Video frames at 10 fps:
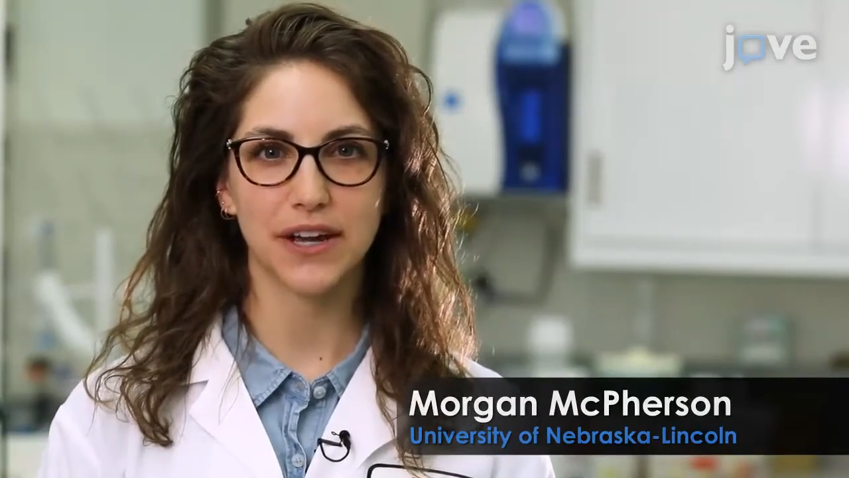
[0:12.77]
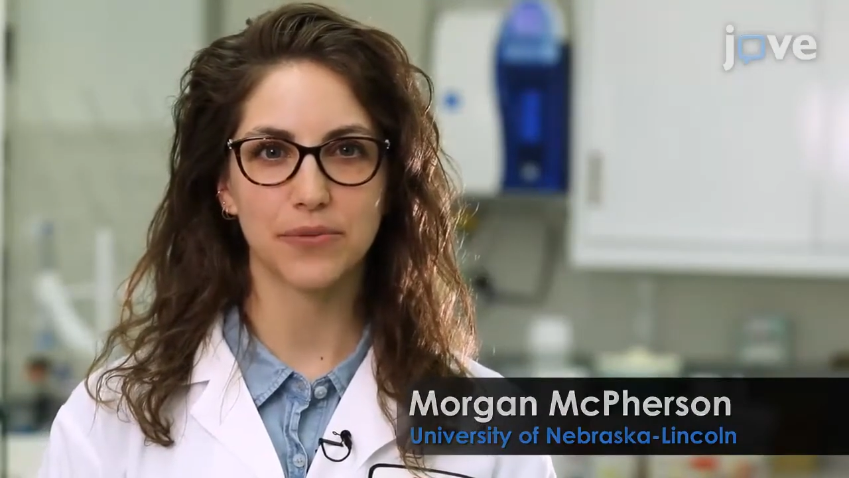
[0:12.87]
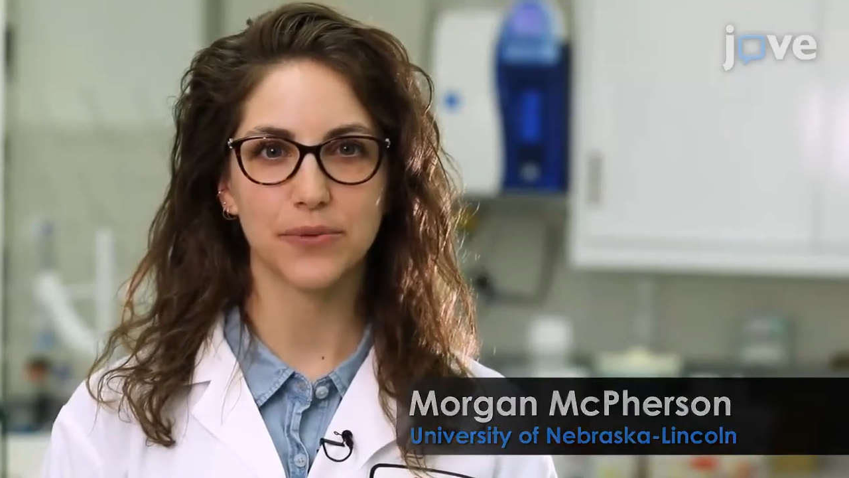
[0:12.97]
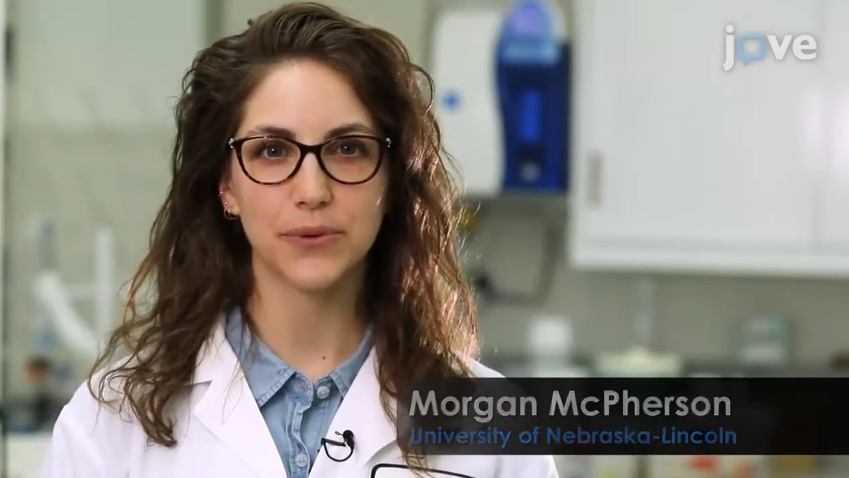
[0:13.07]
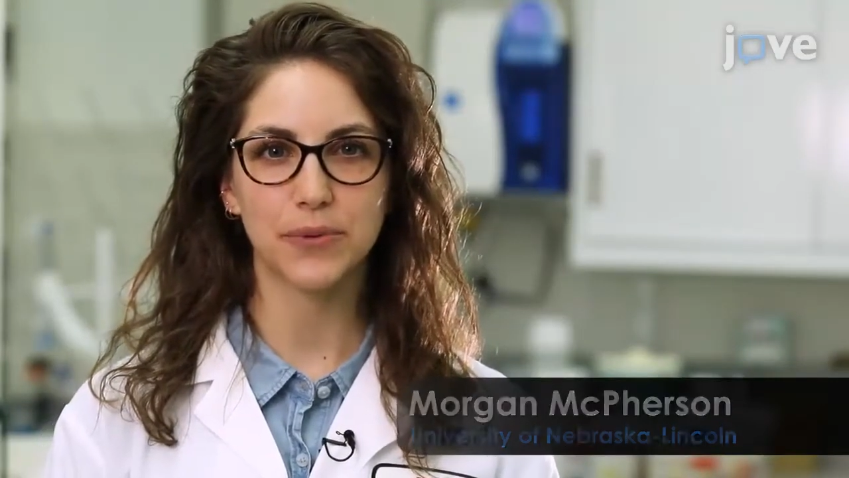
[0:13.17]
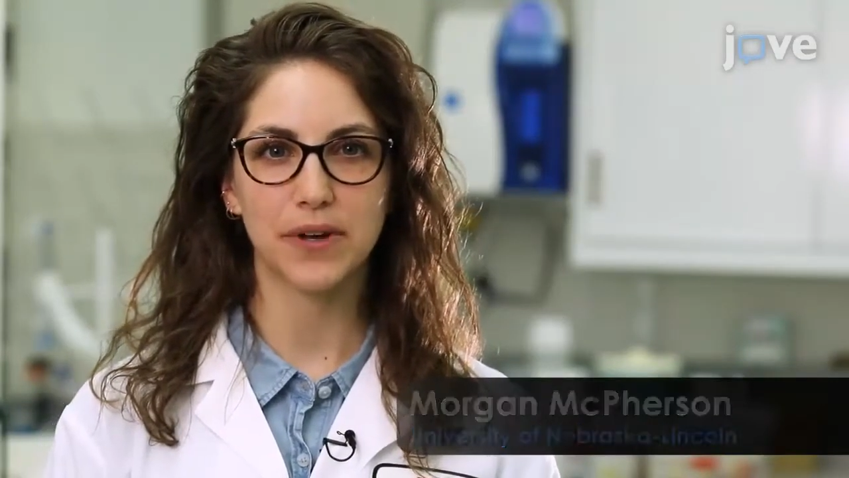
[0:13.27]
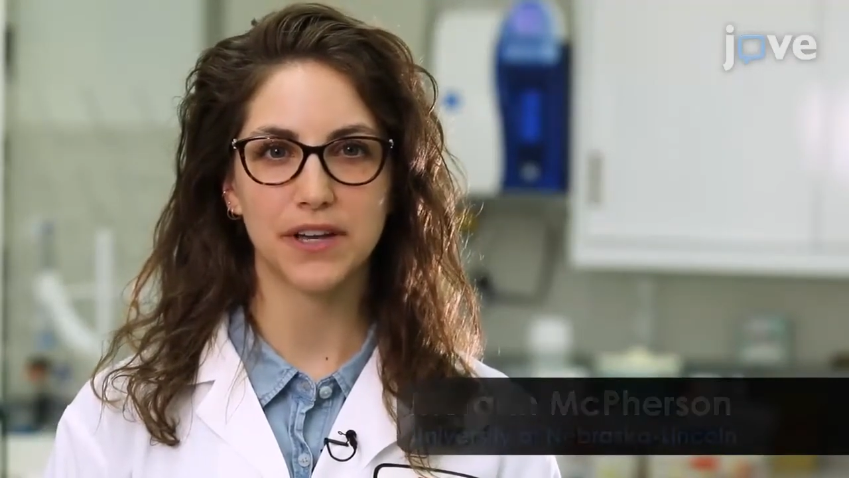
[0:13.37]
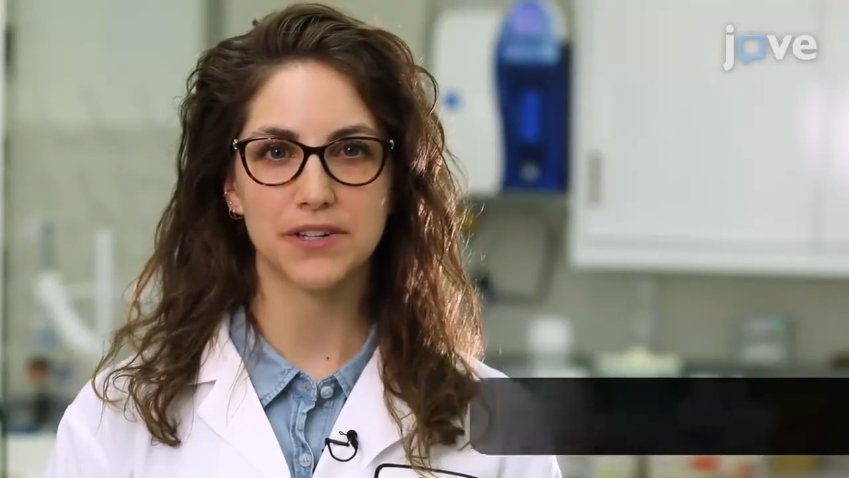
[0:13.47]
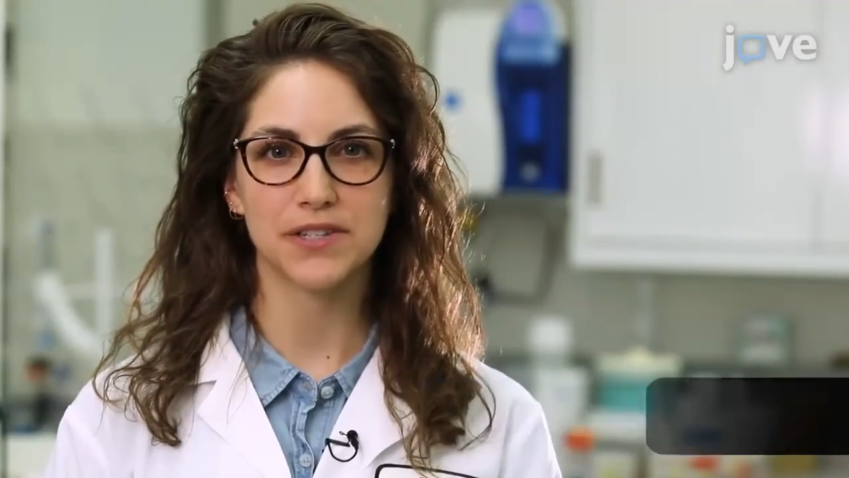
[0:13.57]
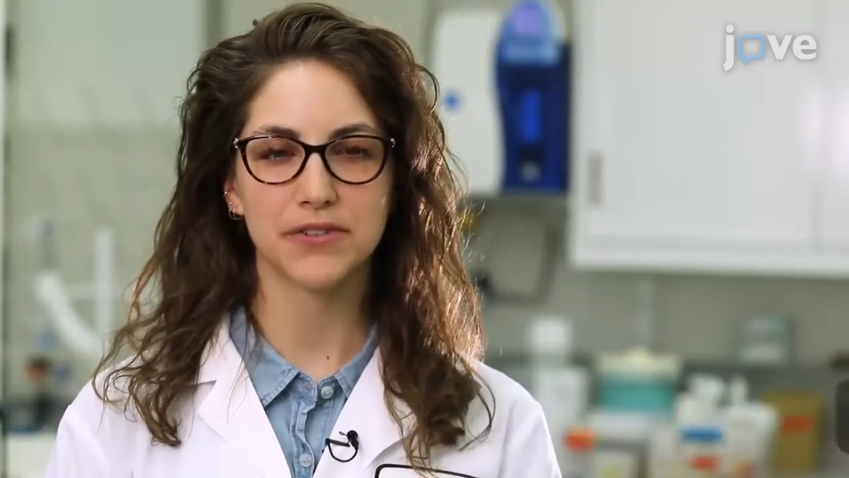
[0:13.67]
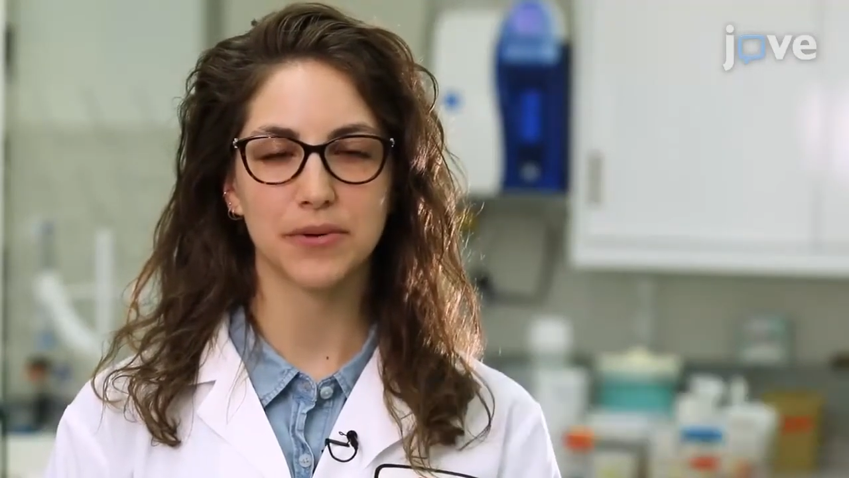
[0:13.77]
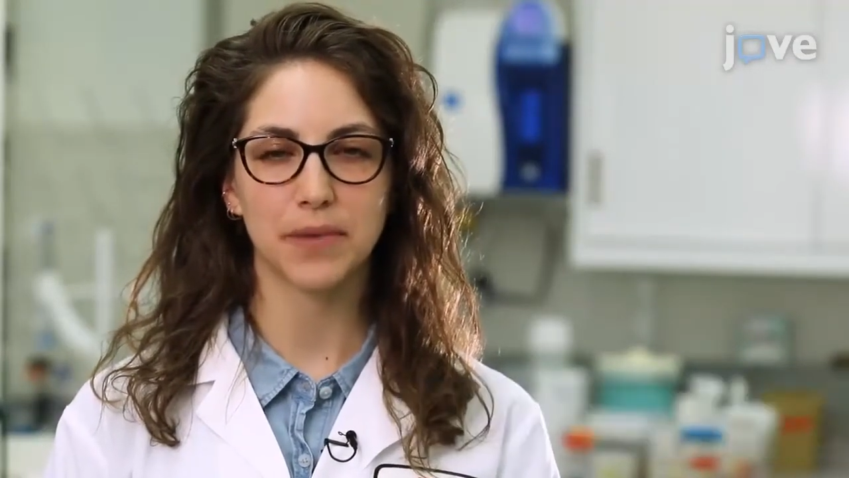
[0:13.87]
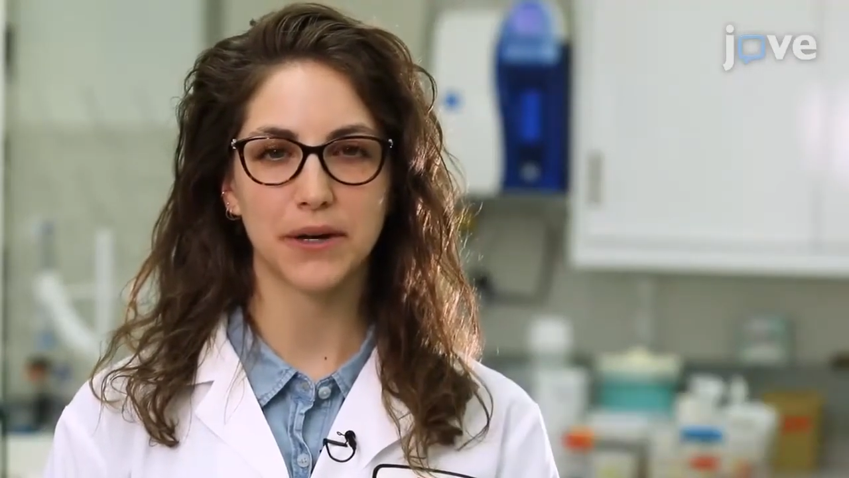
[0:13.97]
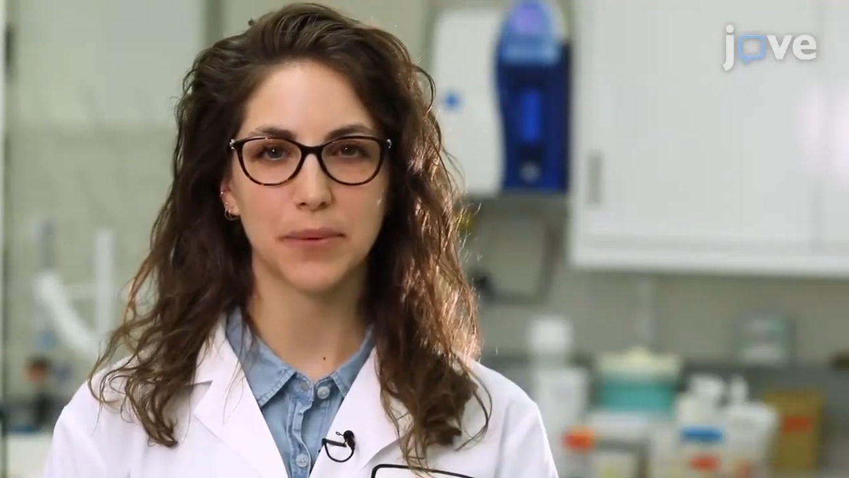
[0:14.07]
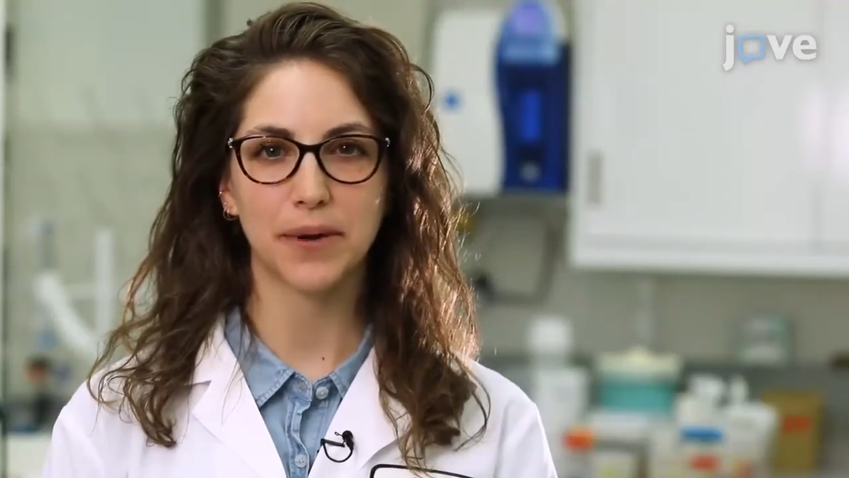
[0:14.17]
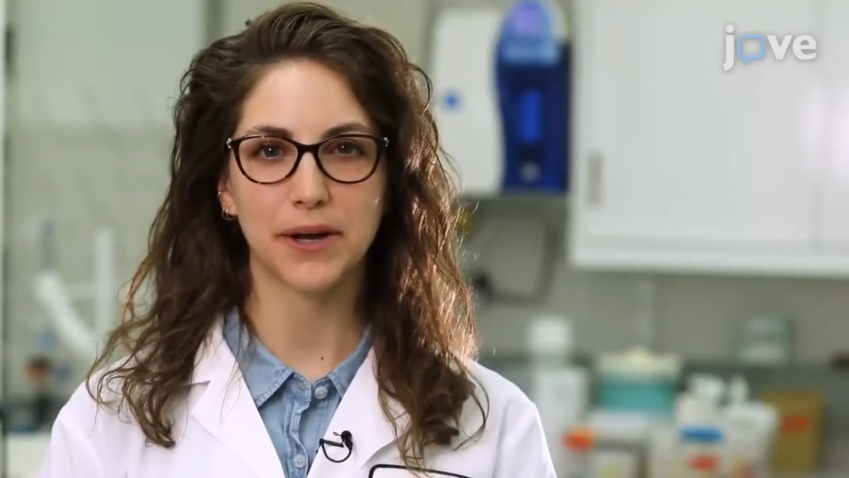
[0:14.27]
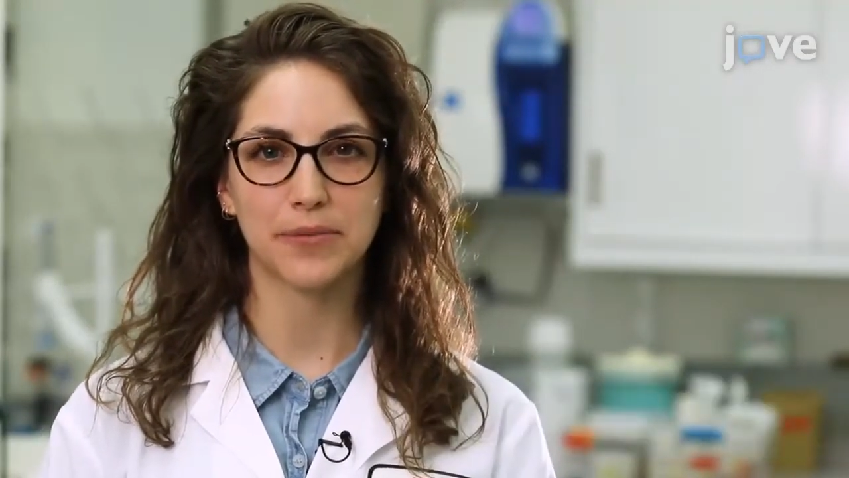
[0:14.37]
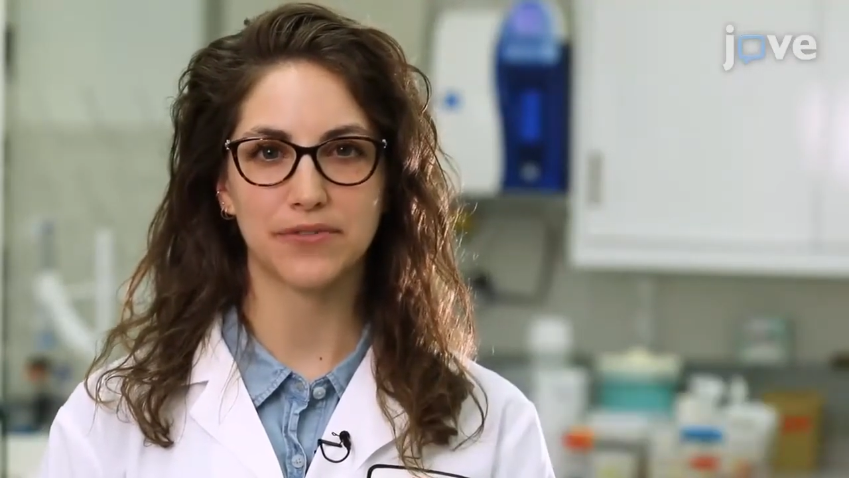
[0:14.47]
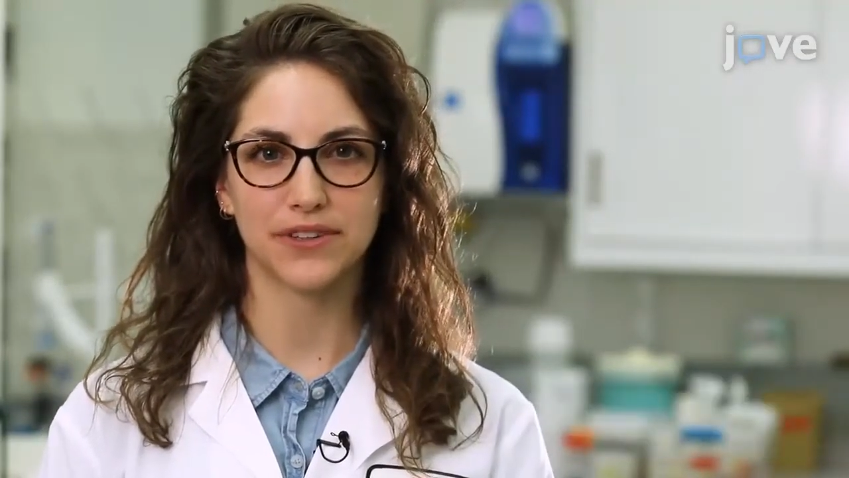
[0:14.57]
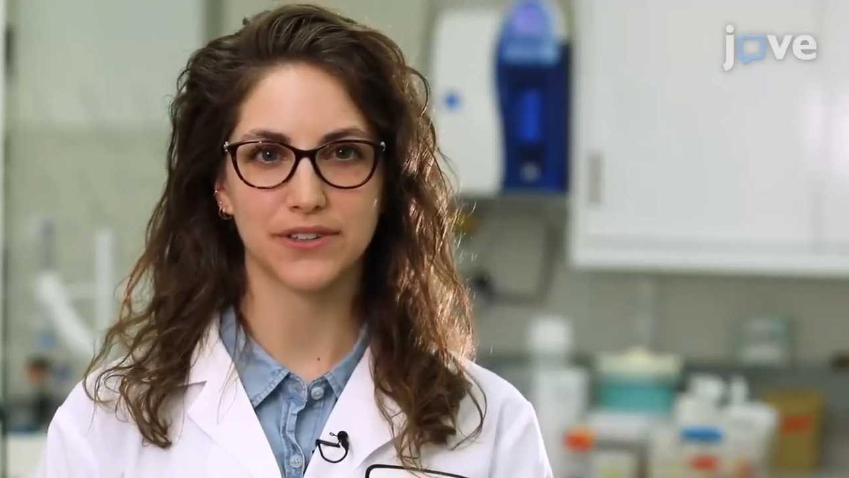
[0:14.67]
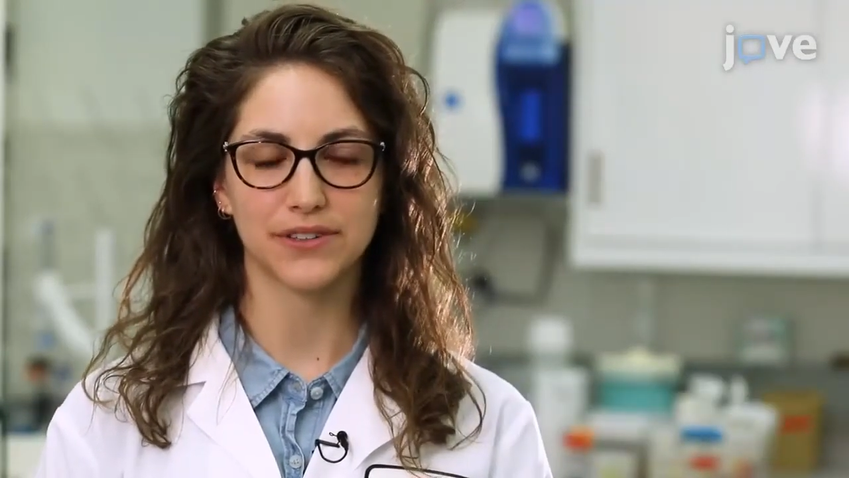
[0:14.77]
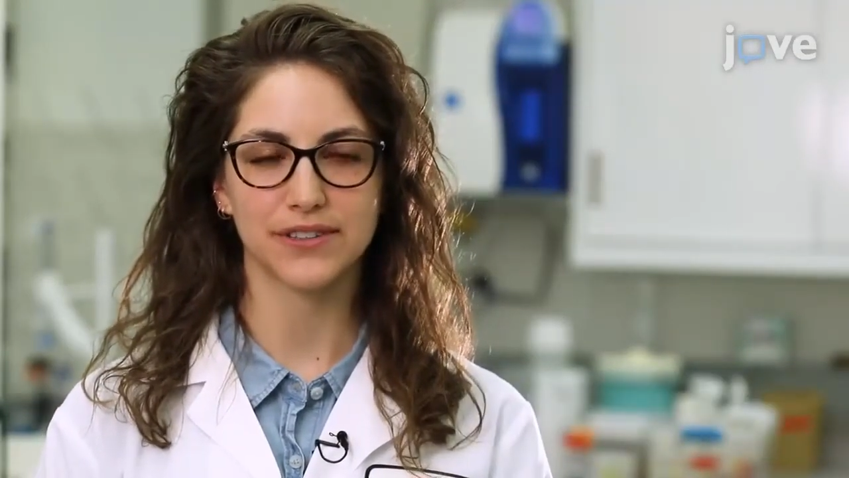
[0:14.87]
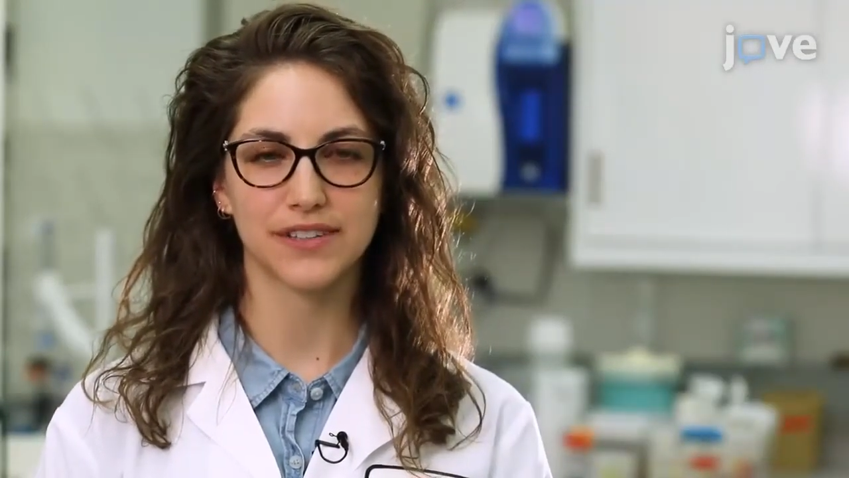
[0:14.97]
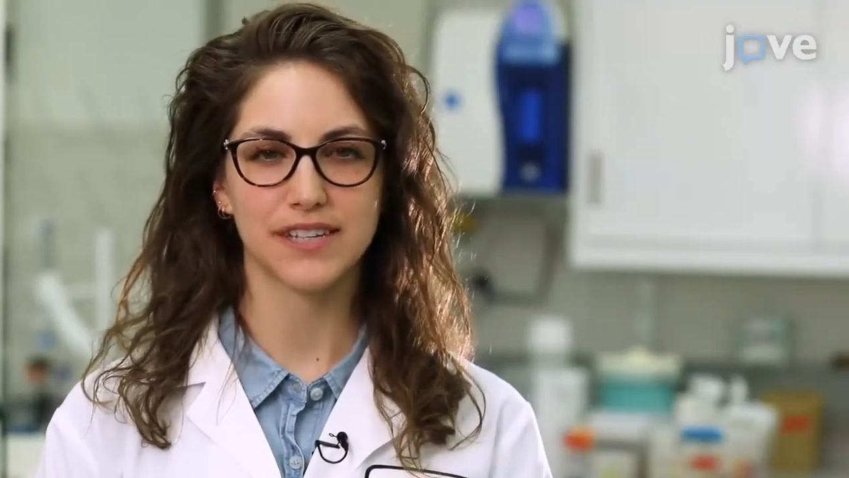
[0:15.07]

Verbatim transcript: and root endosphere microbiome field,